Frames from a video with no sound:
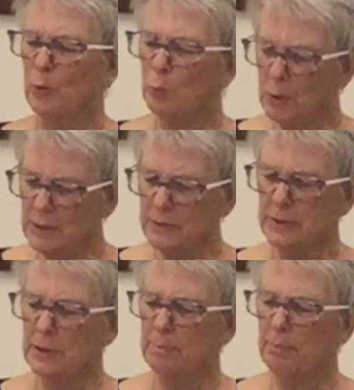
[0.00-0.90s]

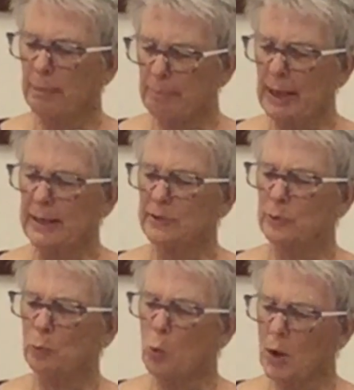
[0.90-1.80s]
Wisdom
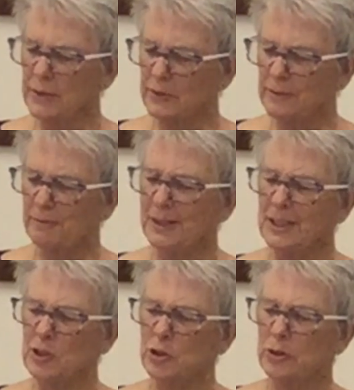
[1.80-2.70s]
makes one's
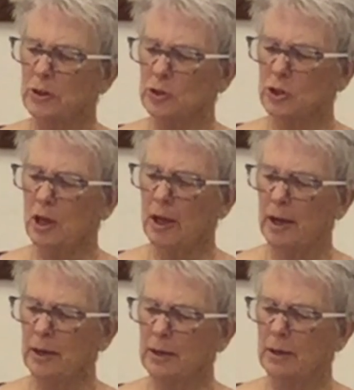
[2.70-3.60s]
face
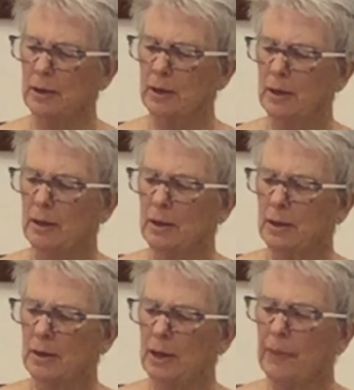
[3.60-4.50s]
shine,
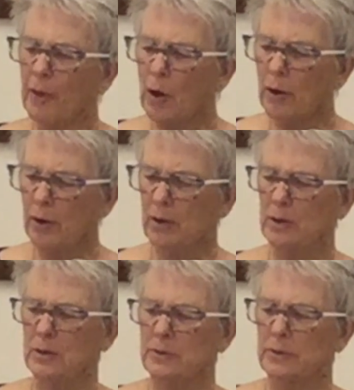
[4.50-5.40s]
and the
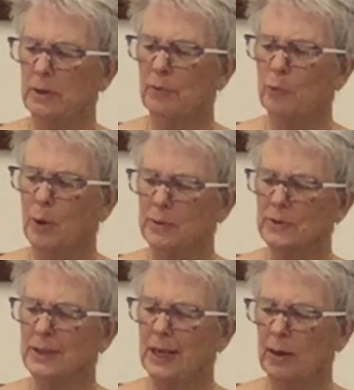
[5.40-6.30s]
hardness of
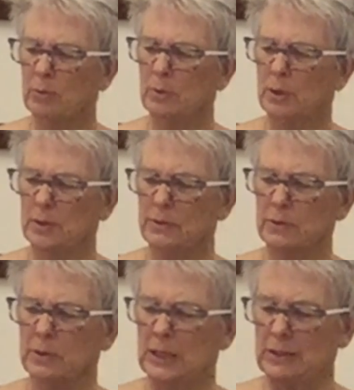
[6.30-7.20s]
one's
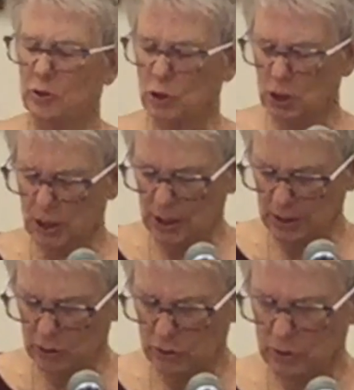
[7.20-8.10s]
countenance is
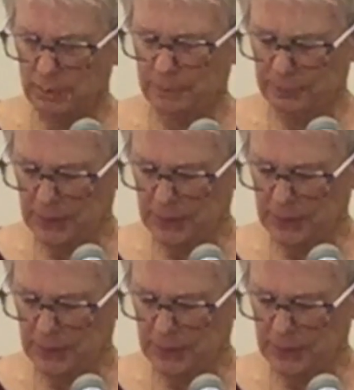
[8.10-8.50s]
changed.